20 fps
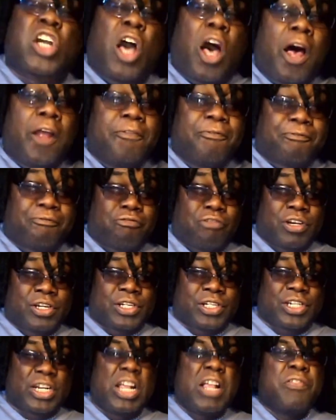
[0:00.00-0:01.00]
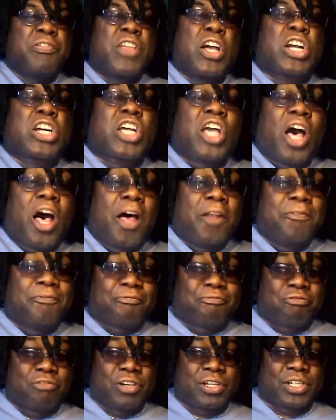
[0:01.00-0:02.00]

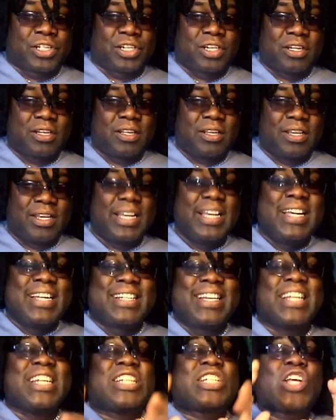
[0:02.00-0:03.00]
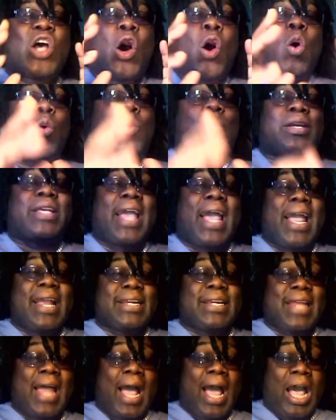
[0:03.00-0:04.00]
conference said it's
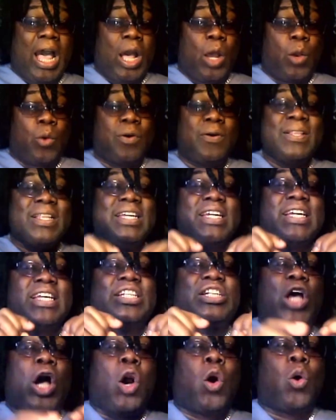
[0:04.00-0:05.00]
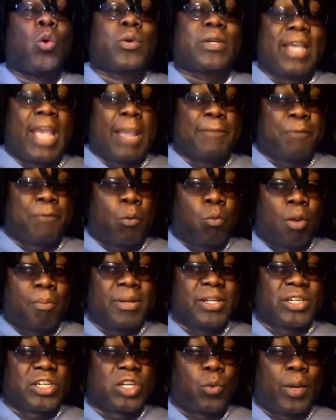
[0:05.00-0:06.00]
okay now. It's okay for
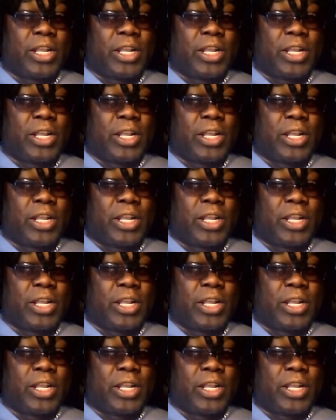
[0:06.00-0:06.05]
women